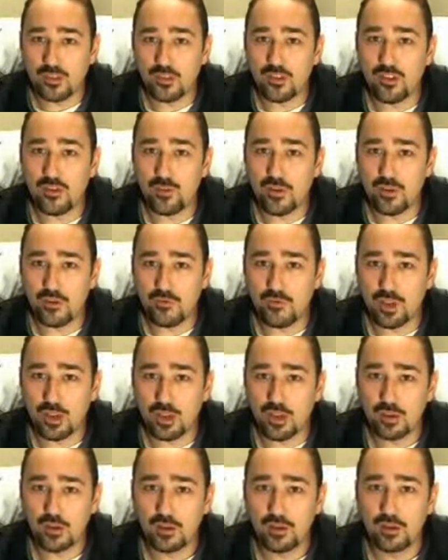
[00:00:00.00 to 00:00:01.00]
of the
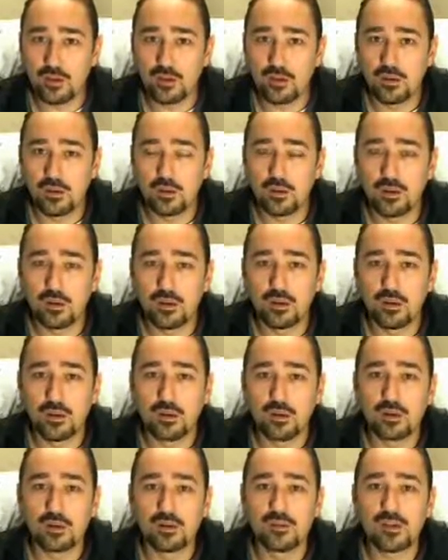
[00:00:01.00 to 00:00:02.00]
movie
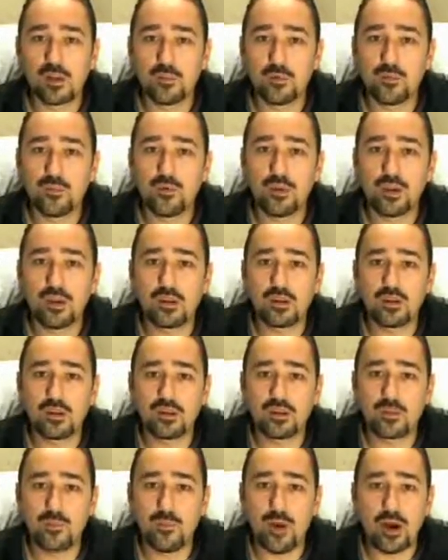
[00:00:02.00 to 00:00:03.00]
because they've been
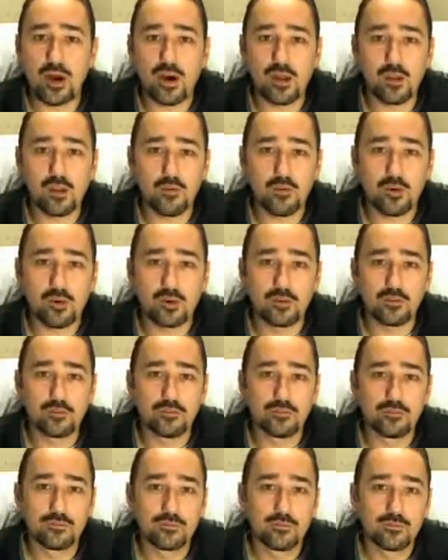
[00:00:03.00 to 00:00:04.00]
preconditioned by Hollywood,
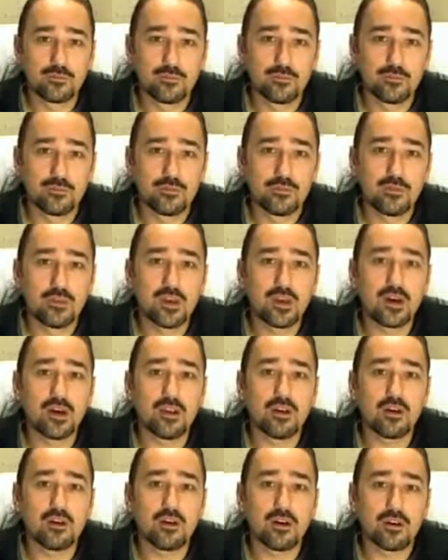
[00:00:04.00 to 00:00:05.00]
the
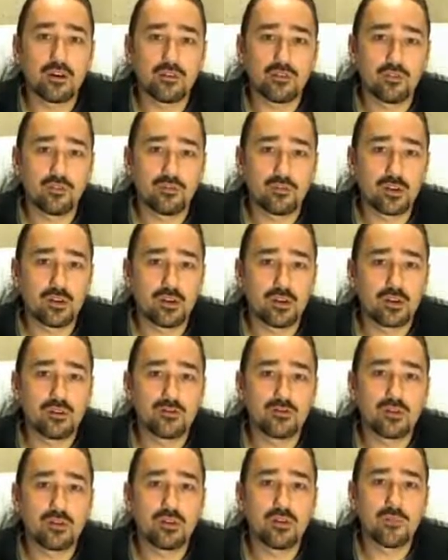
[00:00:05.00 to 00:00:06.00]
oligarchs that are
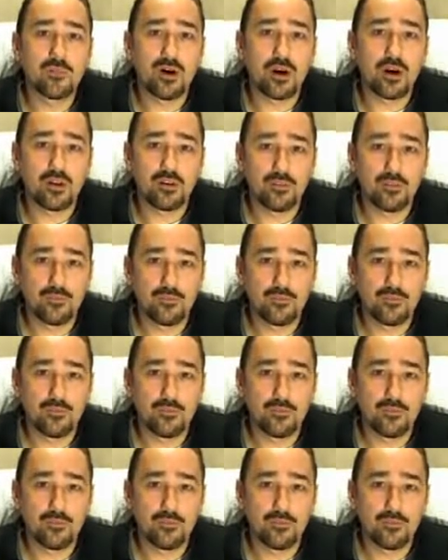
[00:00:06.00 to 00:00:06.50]
controlling their mind.